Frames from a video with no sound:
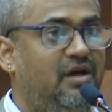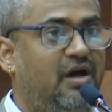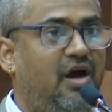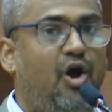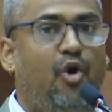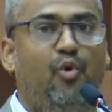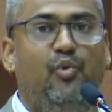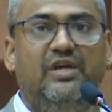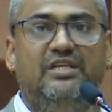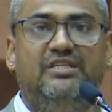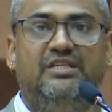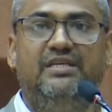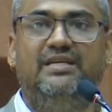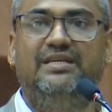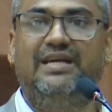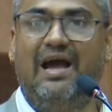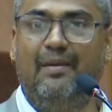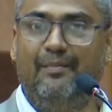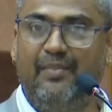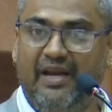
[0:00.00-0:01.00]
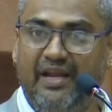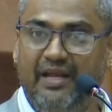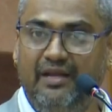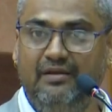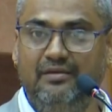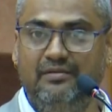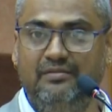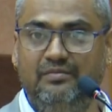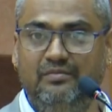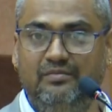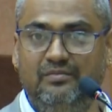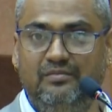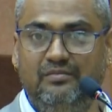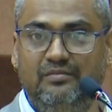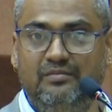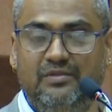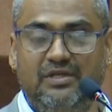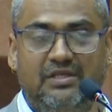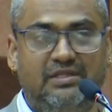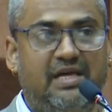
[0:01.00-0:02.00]
how is it happening?
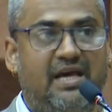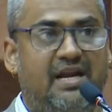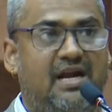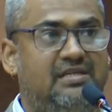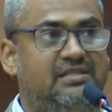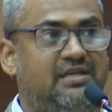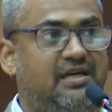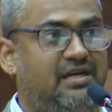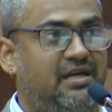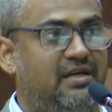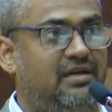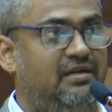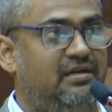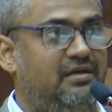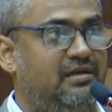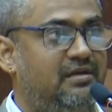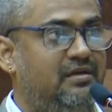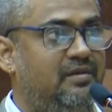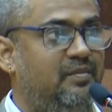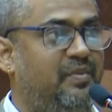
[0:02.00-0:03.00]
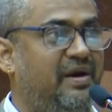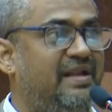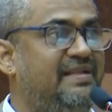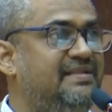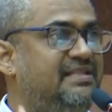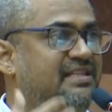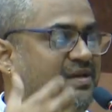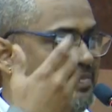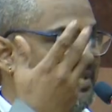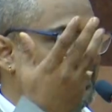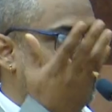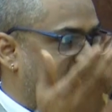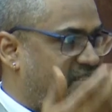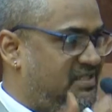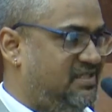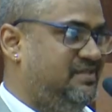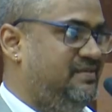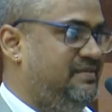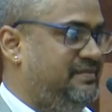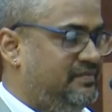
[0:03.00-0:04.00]
There are certain
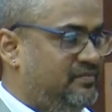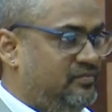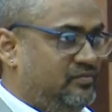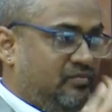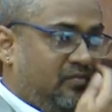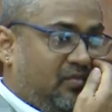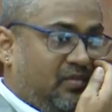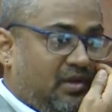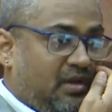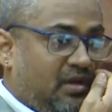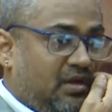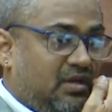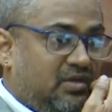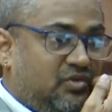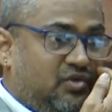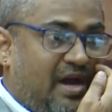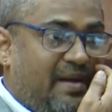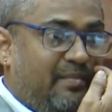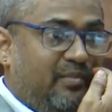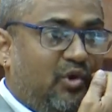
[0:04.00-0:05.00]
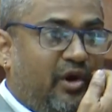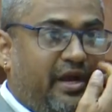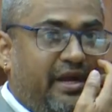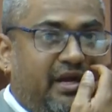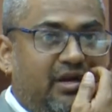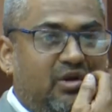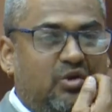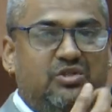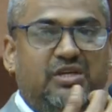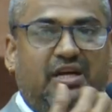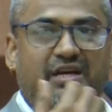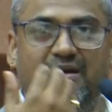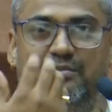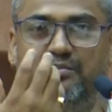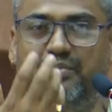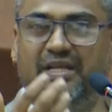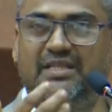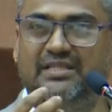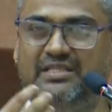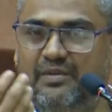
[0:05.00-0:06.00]
principles. So I'm going into certain
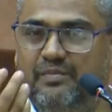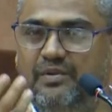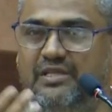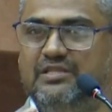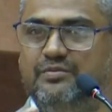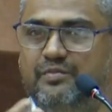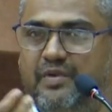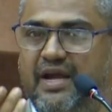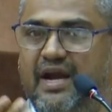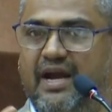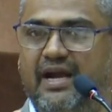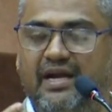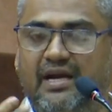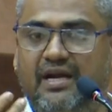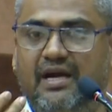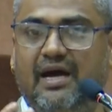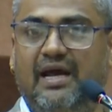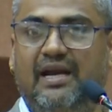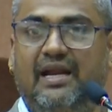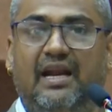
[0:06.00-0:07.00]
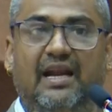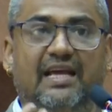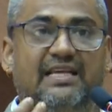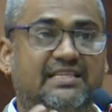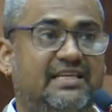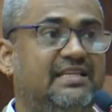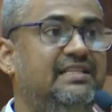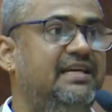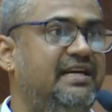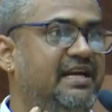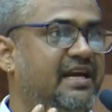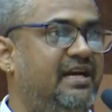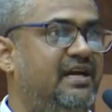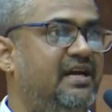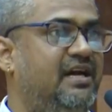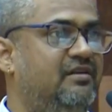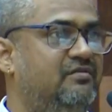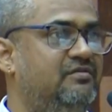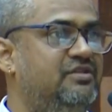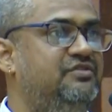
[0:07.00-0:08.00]
principles behind analyzing the
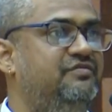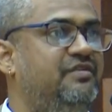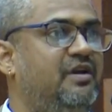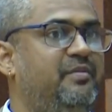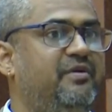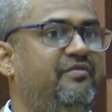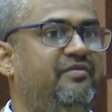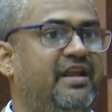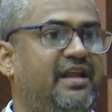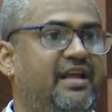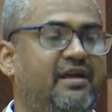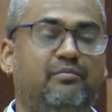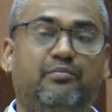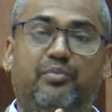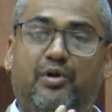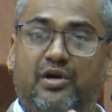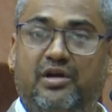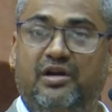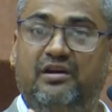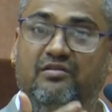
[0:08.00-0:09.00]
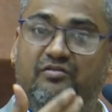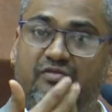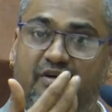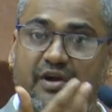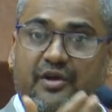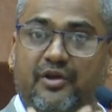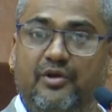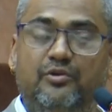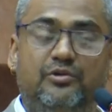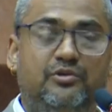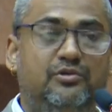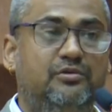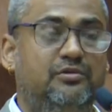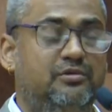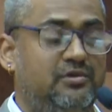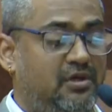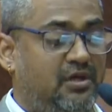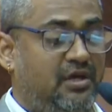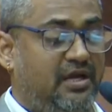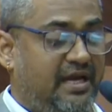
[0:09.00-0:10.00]
data, which will be very important for you to
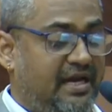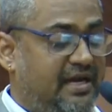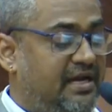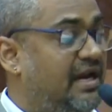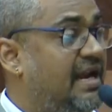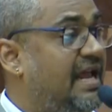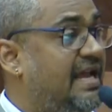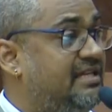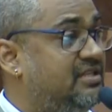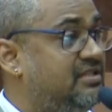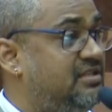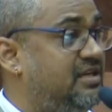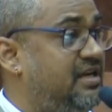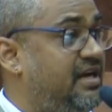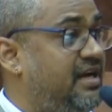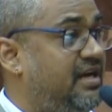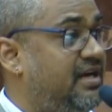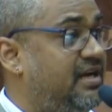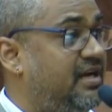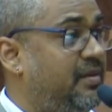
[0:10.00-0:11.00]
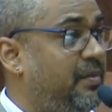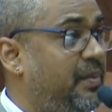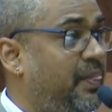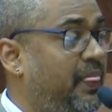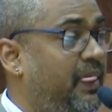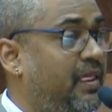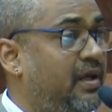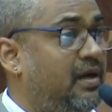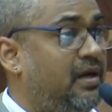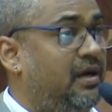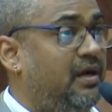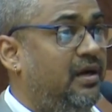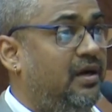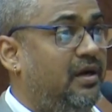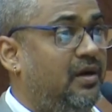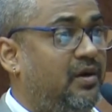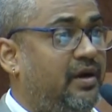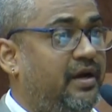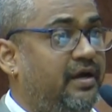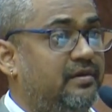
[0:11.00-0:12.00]
analyze the data.
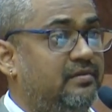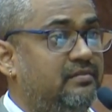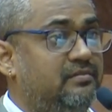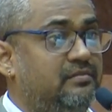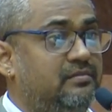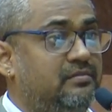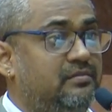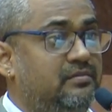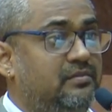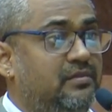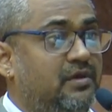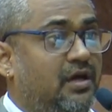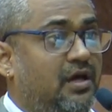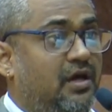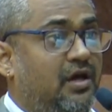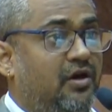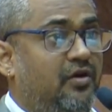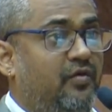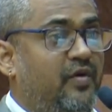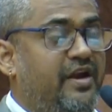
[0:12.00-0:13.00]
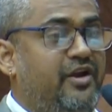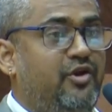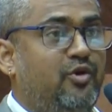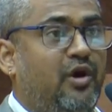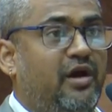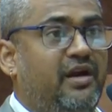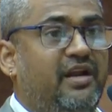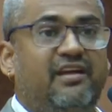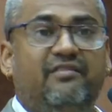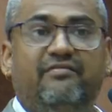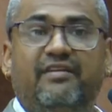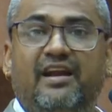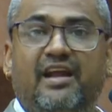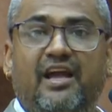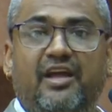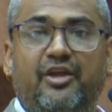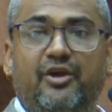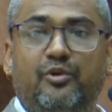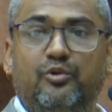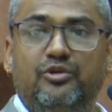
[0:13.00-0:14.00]
Okay. When you are given
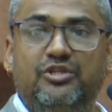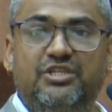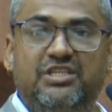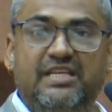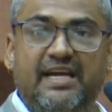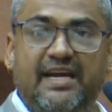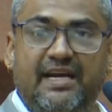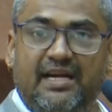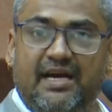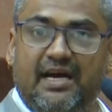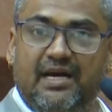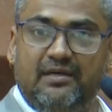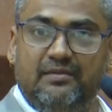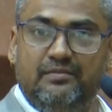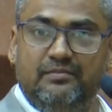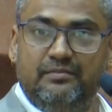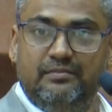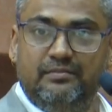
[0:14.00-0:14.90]
a huge data,